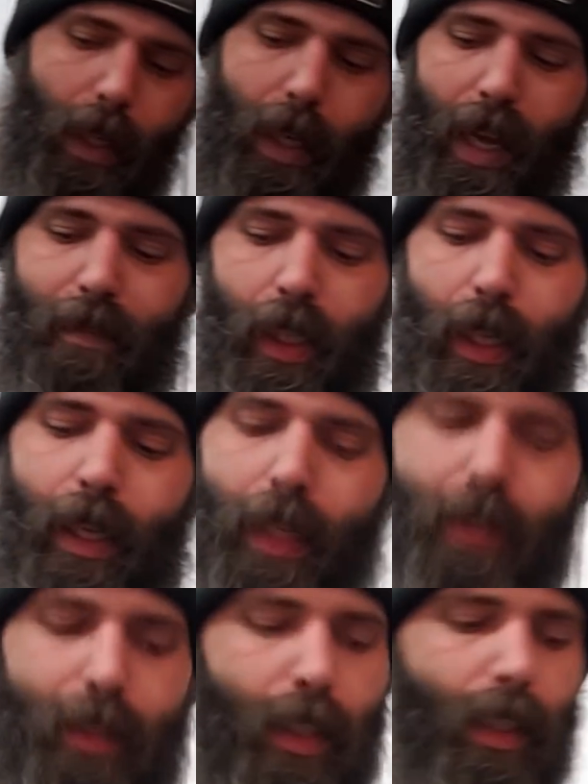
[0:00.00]
you have it,
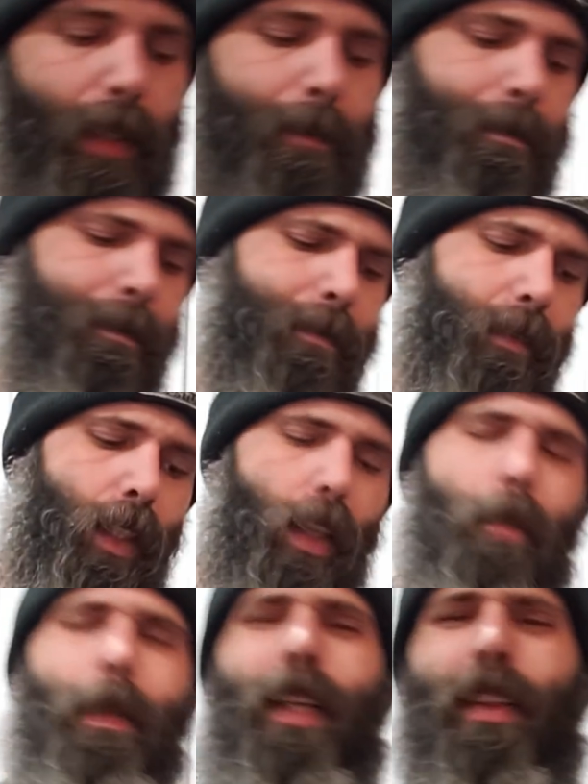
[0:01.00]
guys. A
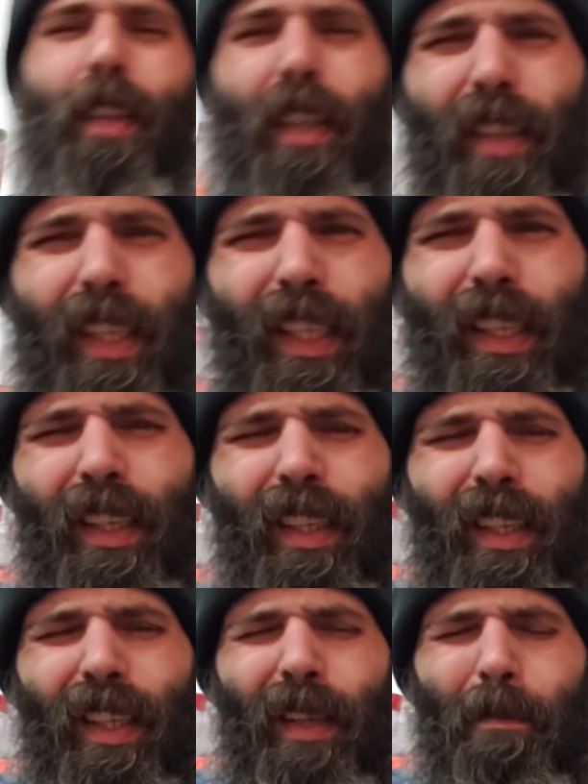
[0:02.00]
little bit of theory.
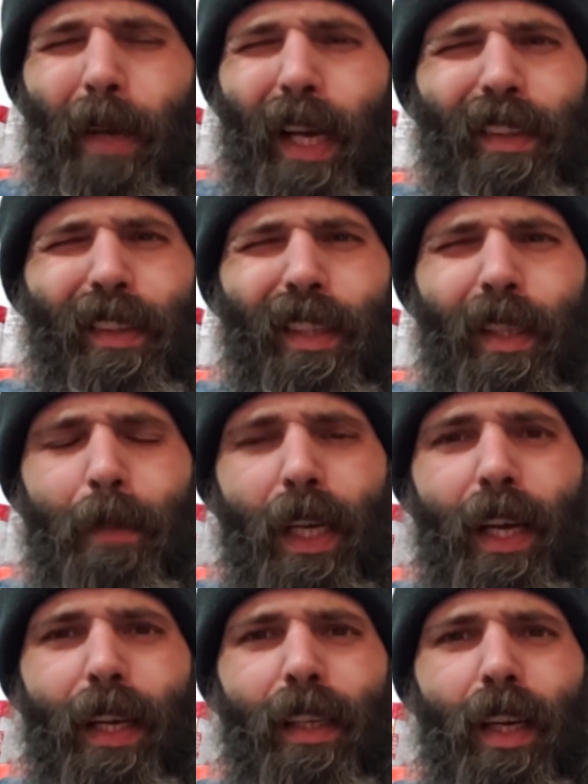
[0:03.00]
My theory
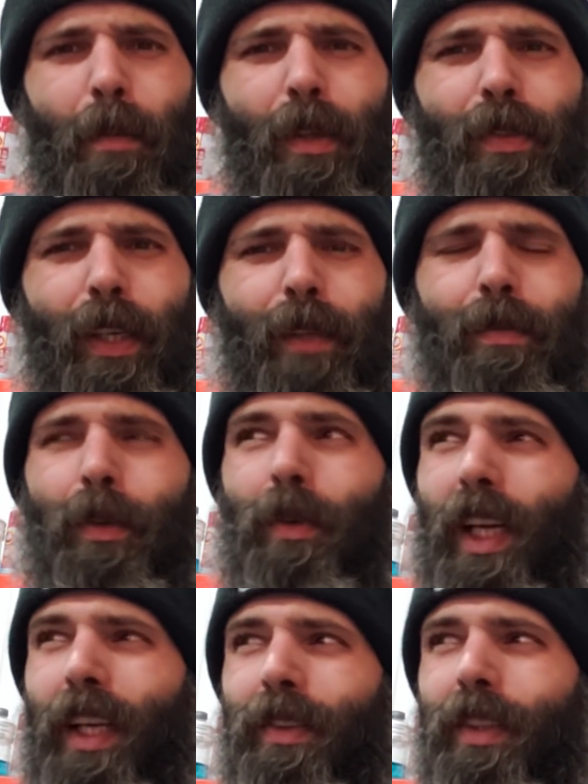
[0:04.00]
behind Harbor Freight for
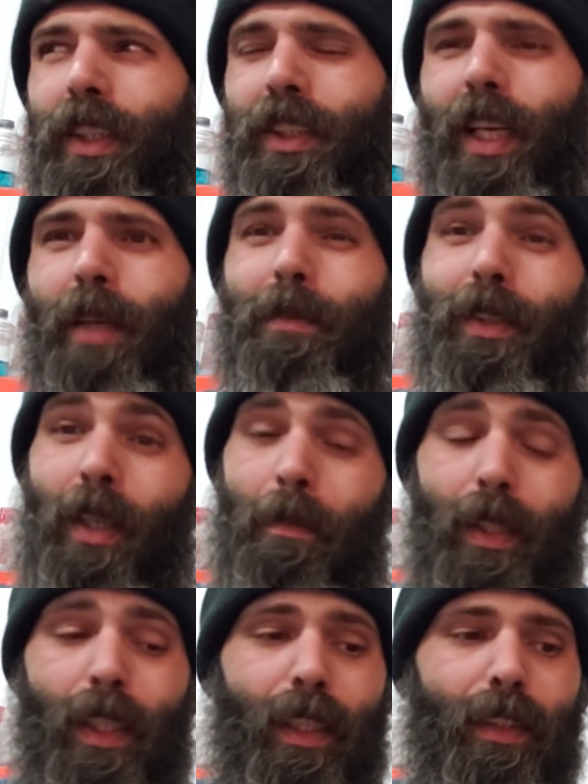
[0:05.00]
what I do in the shop.
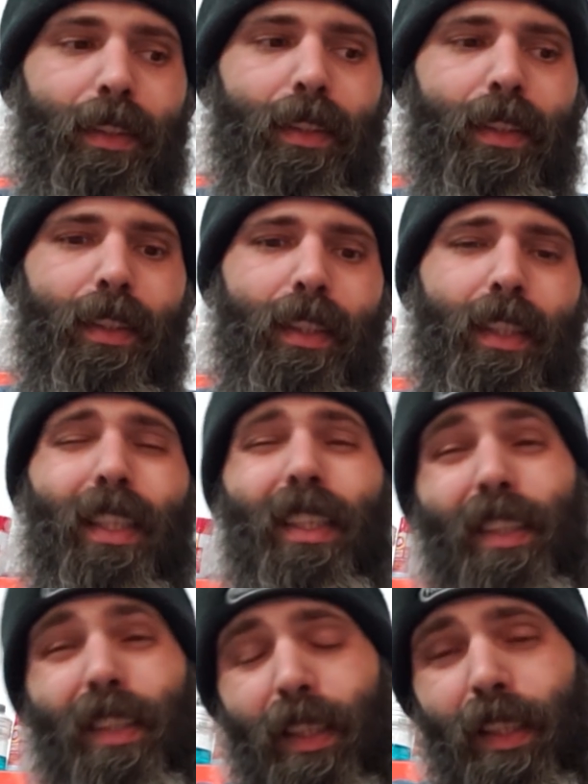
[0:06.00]
Some things
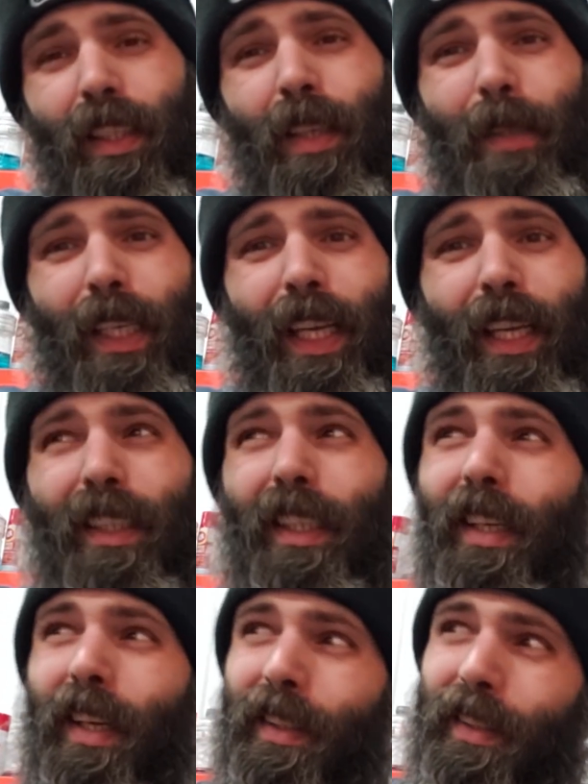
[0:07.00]
gonna come in
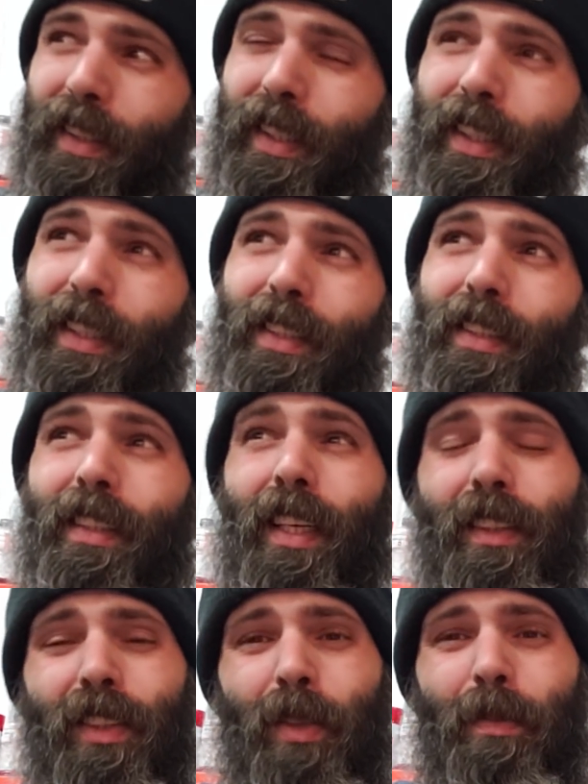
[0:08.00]
handy, other things
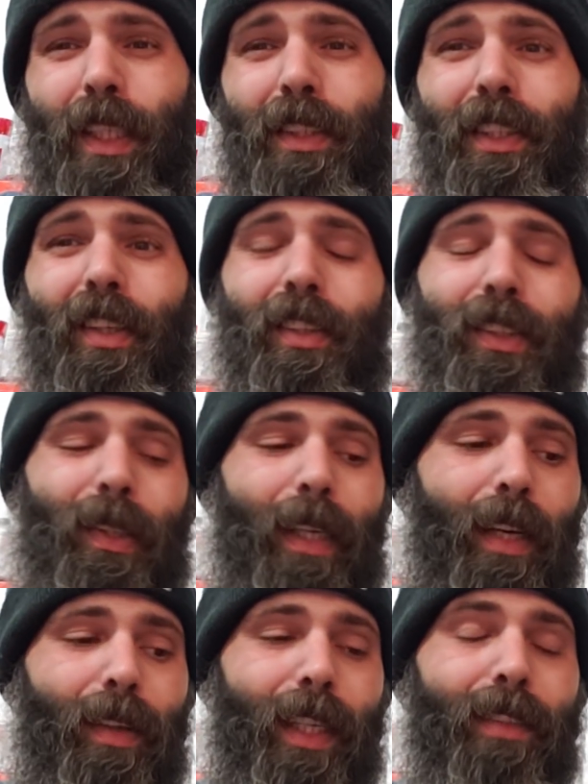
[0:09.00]
not so much. Y'all know
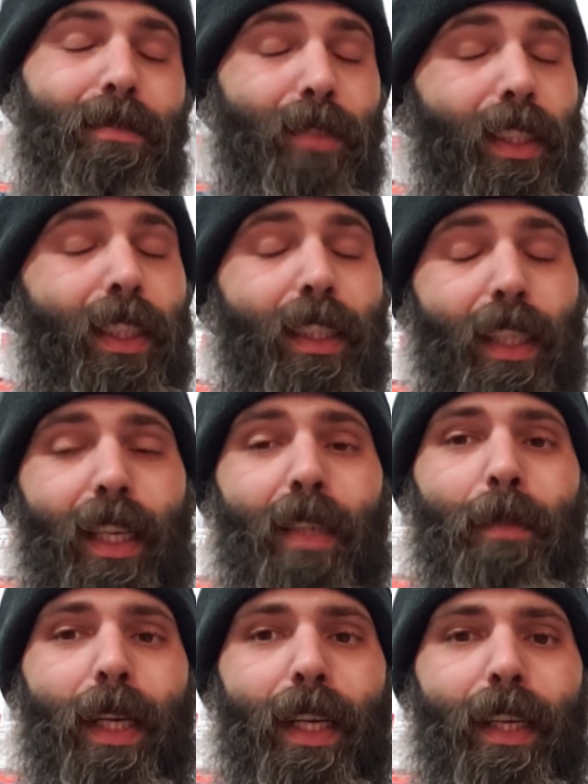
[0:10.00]
how I really
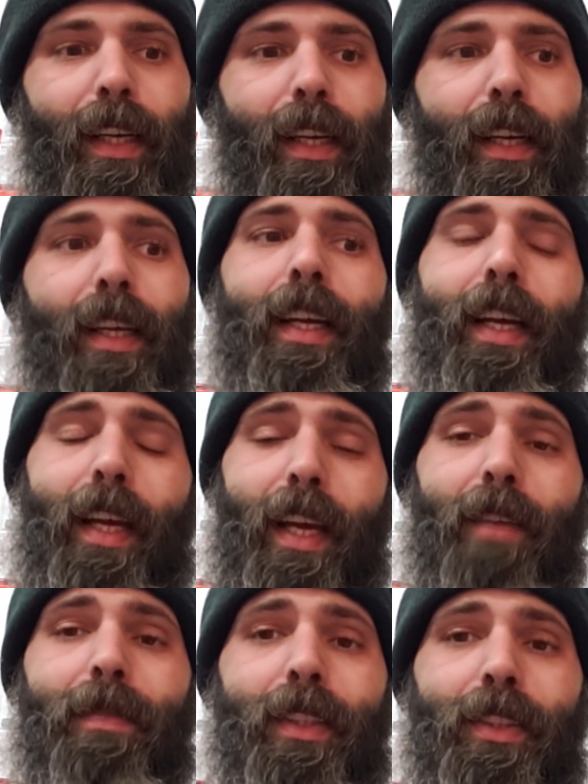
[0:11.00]
like my
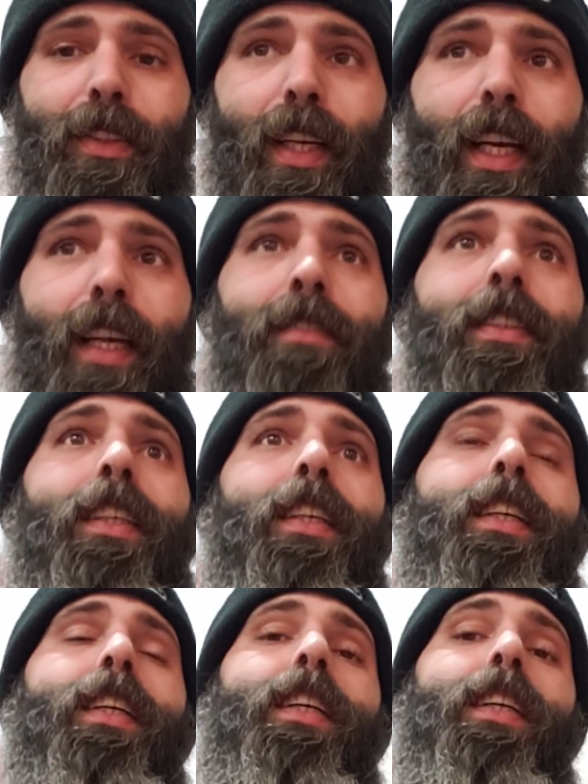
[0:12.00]
1/2-inch drive
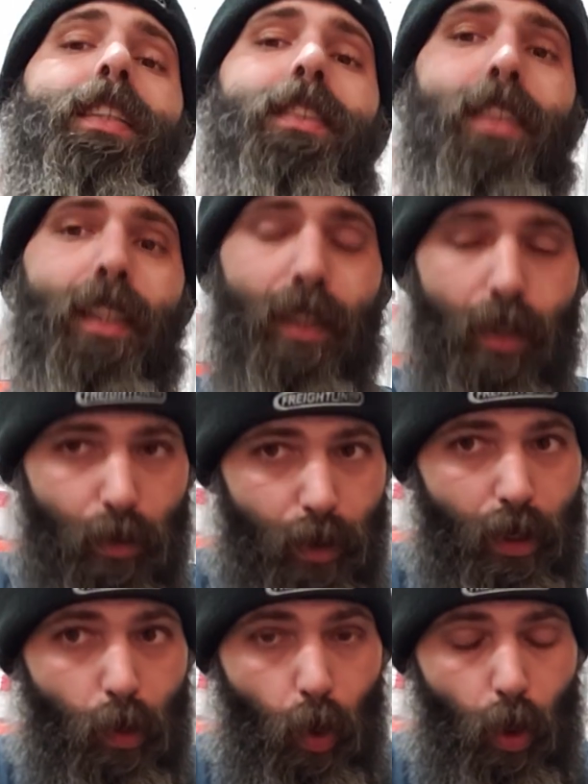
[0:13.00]
to
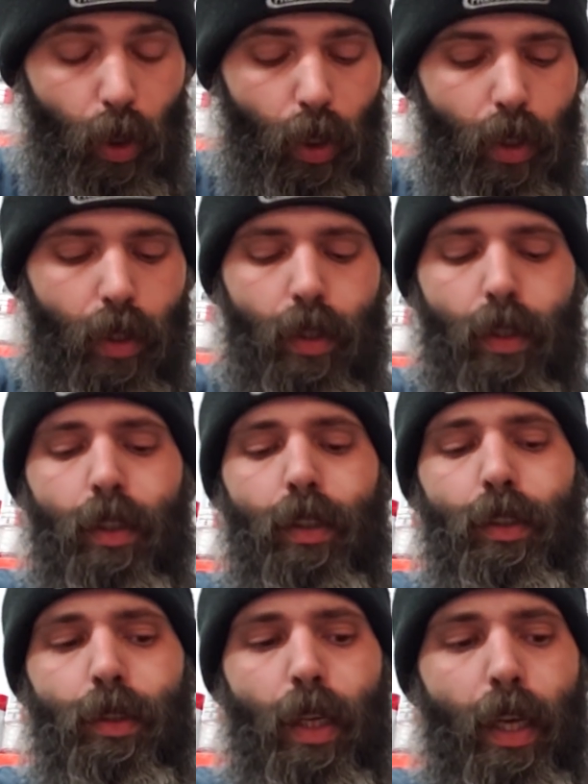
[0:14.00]
3/4
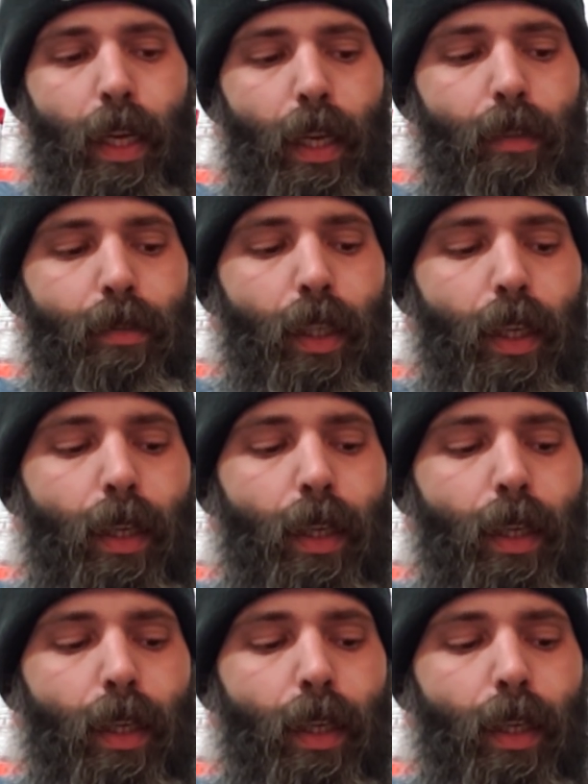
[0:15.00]
drive